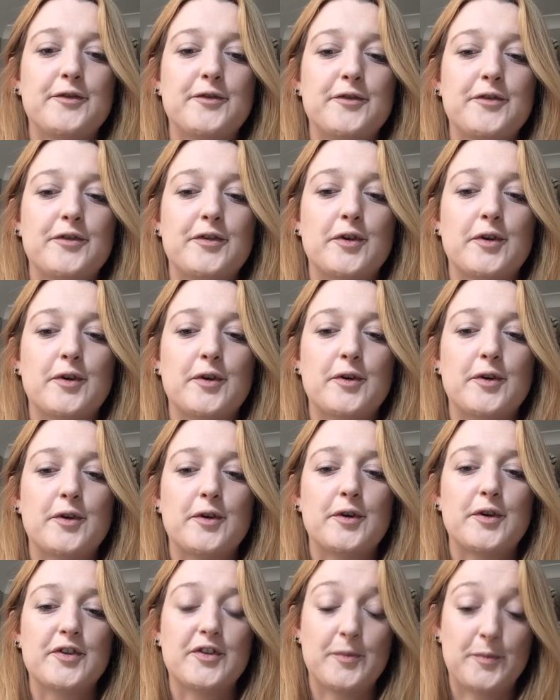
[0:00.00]

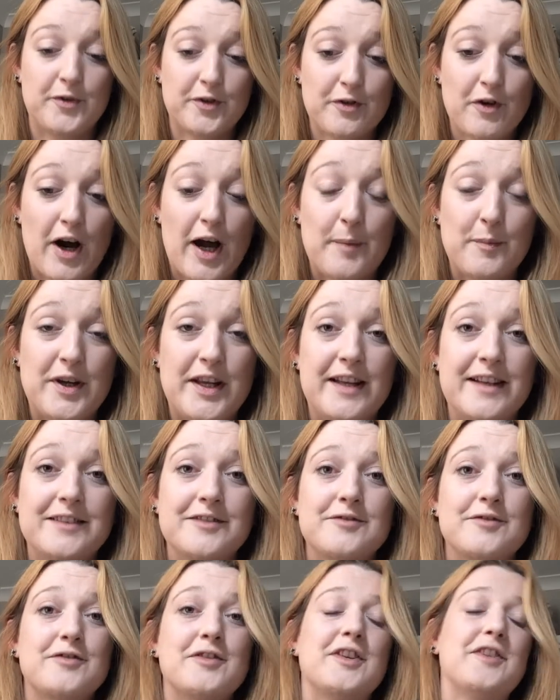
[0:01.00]
for
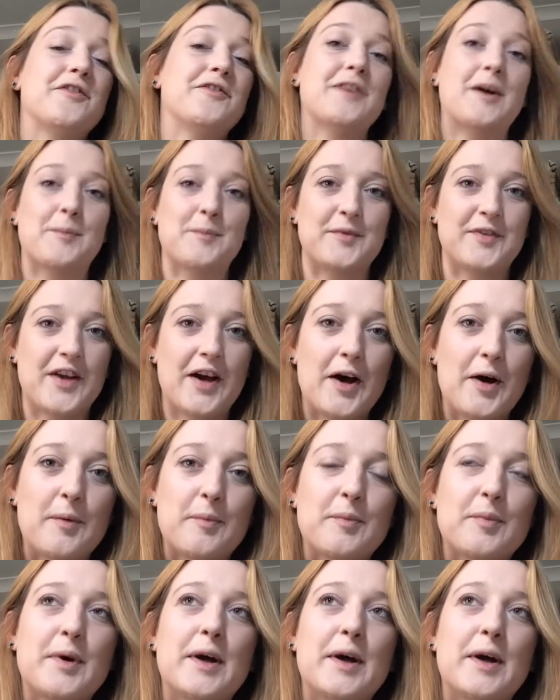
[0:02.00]
subscribing, for the thumbs up,